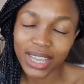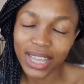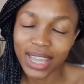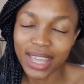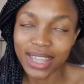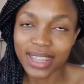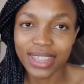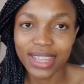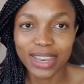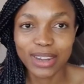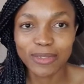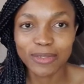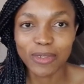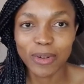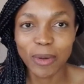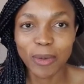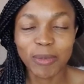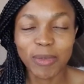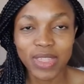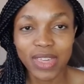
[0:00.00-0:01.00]
and then
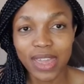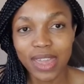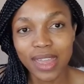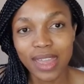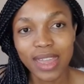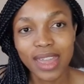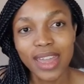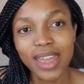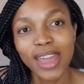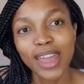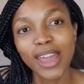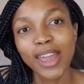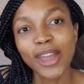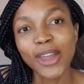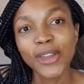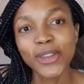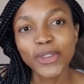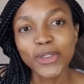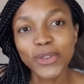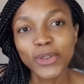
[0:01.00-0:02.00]
from there
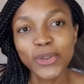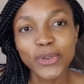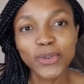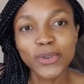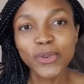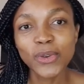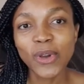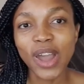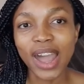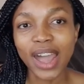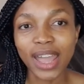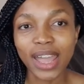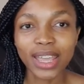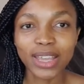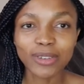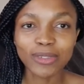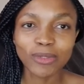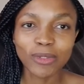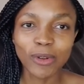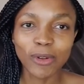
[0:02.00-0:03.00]
you hike
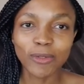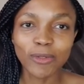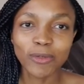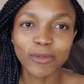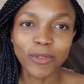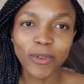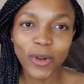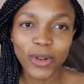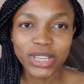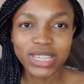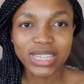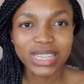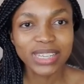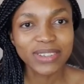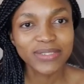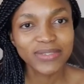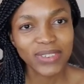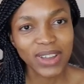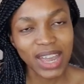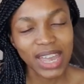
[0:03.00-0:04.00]
for
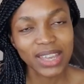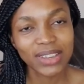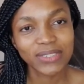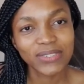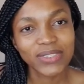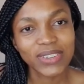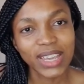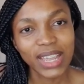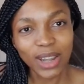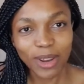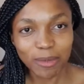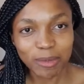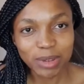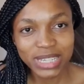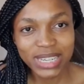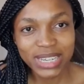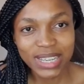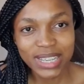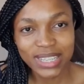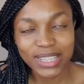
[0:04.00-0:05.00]
45
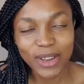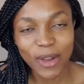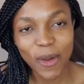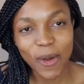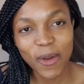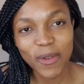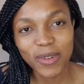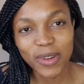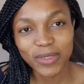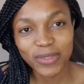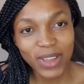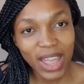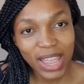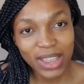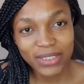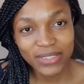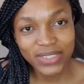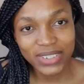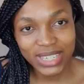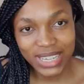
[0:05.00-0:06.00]
kilometers over
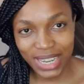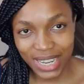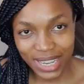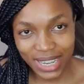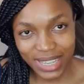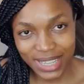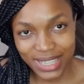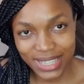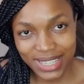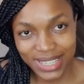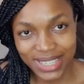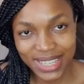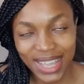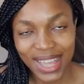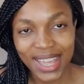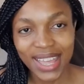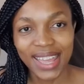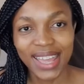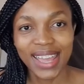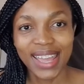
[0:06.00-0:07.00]
5 days
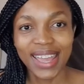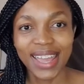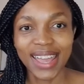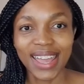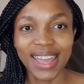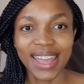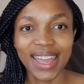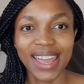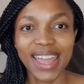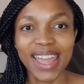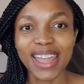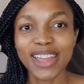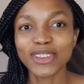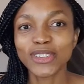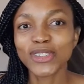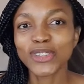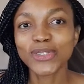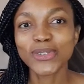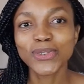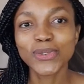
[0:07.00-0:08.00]

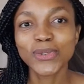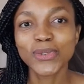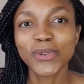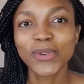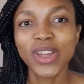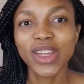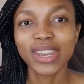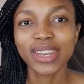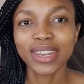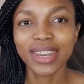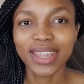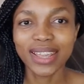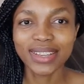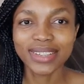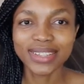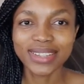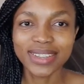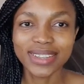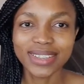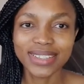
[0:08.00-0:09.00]
to
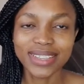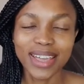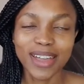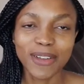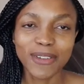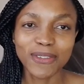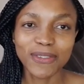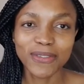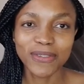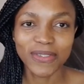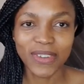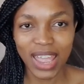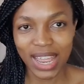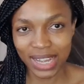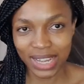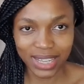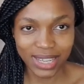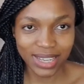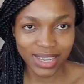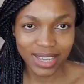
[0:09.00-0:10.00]
Nature's
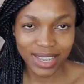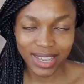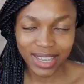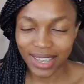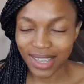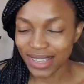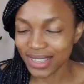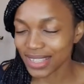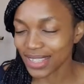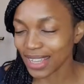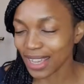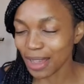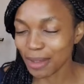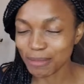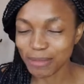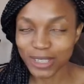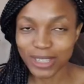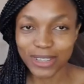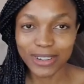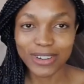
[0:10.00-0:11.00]
Valley. It's
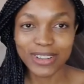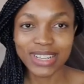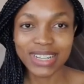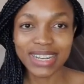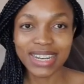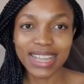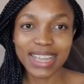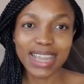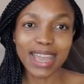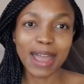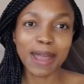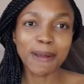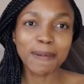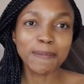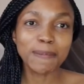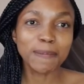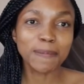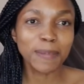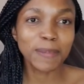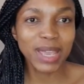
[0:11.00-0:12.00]
absolutely
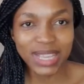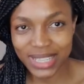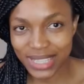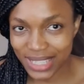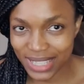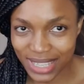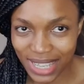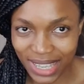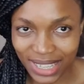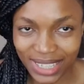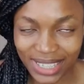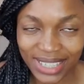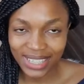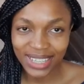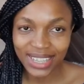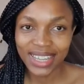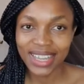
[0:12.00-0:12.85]
amazing.